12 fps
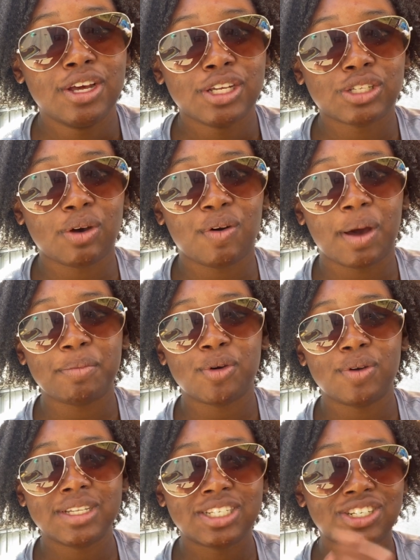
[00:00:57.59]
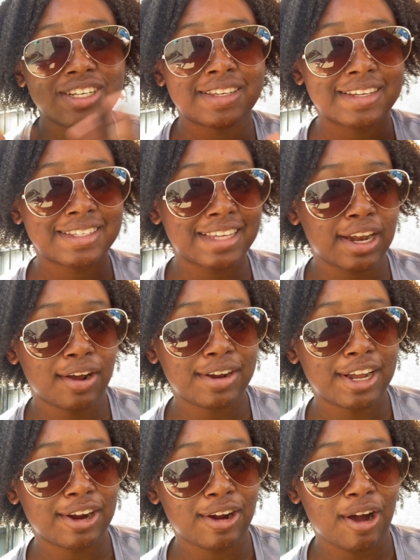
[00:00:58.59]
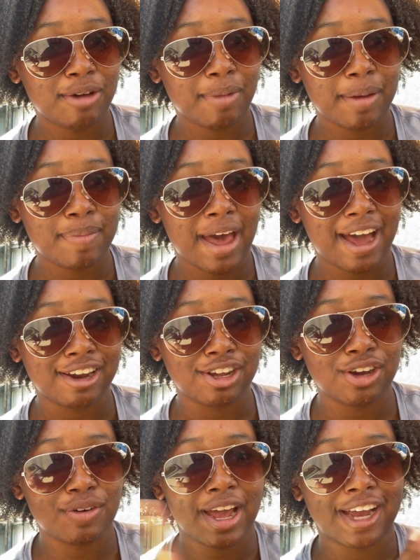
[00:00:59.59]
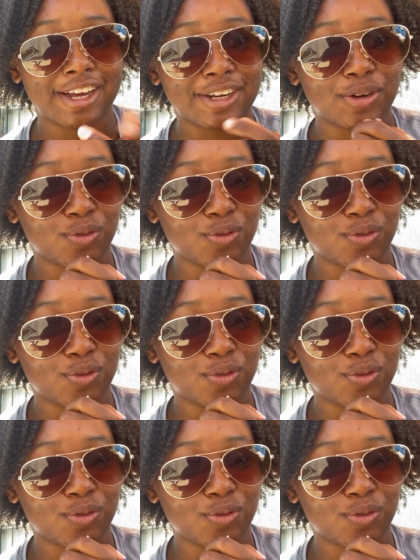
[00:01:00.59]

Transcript: So I'm going to just sit out here on my patio and